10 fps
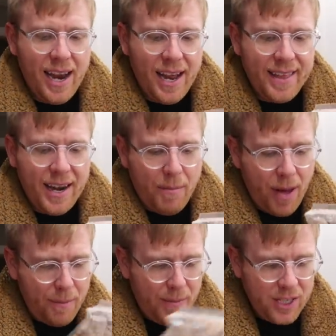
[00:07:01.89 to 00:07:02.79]
And then a
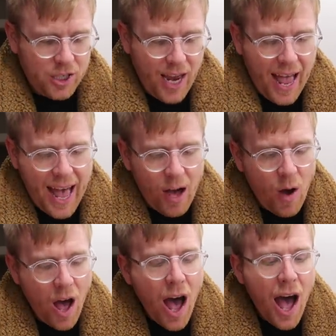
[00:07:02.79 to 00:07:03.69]
puppy chow.